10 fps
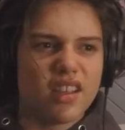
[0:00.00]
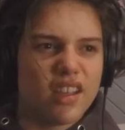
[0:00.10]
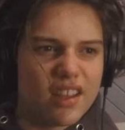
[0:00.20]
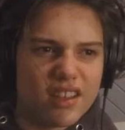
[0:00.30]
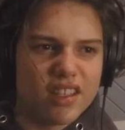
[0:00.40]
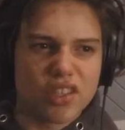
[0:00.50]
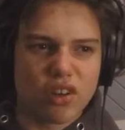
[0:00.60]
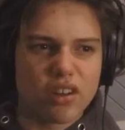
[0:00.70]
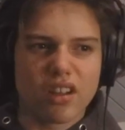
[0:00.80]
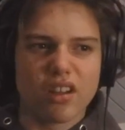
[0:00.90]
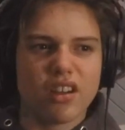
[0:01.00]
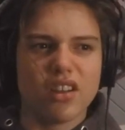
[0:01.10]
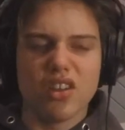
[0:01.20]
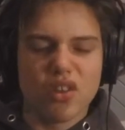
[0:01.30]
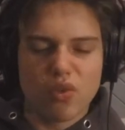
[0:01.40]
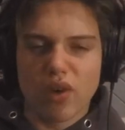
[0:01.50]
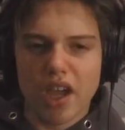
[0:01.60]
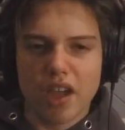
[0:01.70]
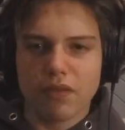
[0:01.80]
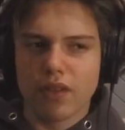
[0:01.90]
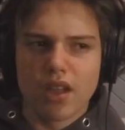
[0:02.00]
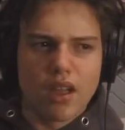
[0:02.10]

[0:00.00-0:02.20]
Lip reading: indie tronica, new wave.